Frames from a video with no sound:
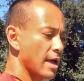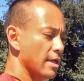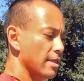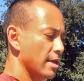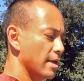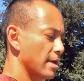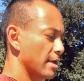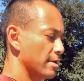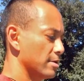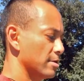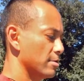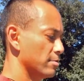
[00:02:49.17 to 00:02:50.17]
and
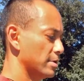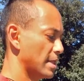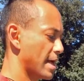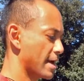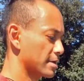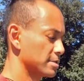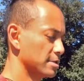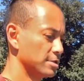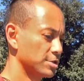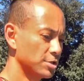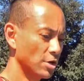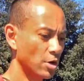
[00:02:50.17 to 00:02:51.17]
then relax.
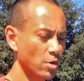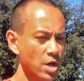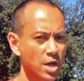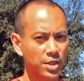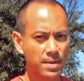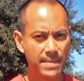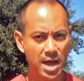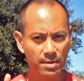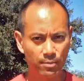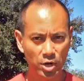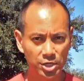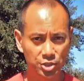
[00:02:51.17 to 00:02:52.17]
So the amount
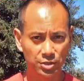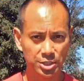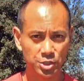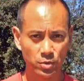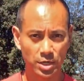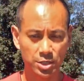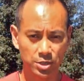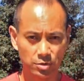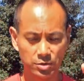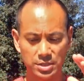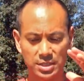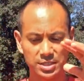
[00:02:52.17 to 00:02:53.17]
of pressure that you want to
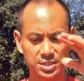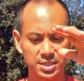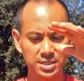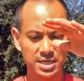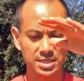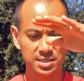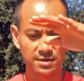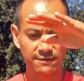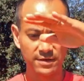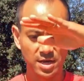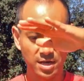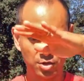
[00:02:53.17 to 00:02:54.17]
use is just as
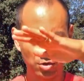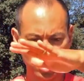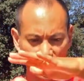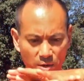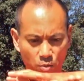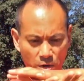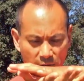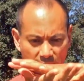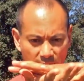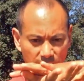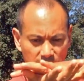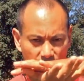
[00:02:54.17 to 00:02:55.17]
if you're laying one
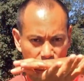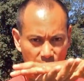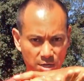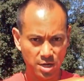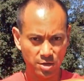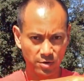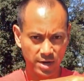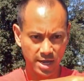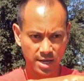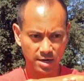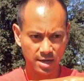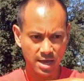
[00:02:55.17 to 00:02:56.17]
hand on top of the other
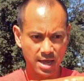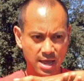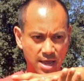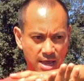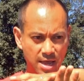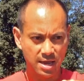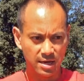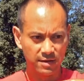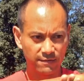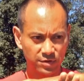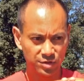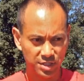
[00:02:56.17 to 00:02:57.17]
hand, and
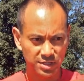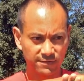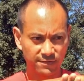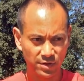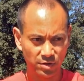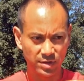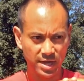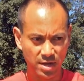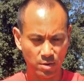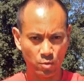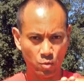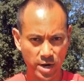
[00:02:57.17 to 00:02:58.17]
if you just feel
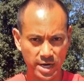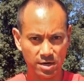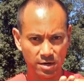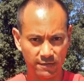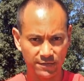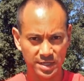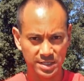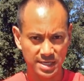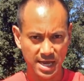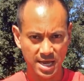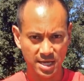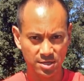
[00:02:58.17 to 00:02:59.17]
that weight of
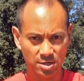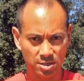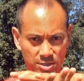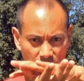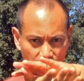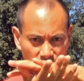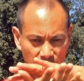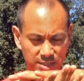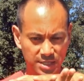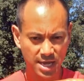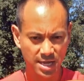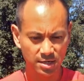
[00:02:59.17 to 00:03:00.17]
this hand on top of
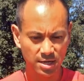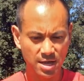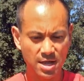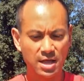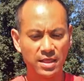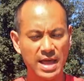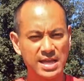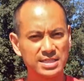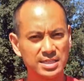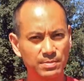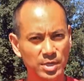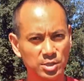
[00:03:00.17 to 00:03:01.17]
this hand,
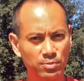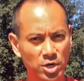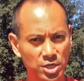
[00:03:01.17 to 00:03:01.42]
that's as much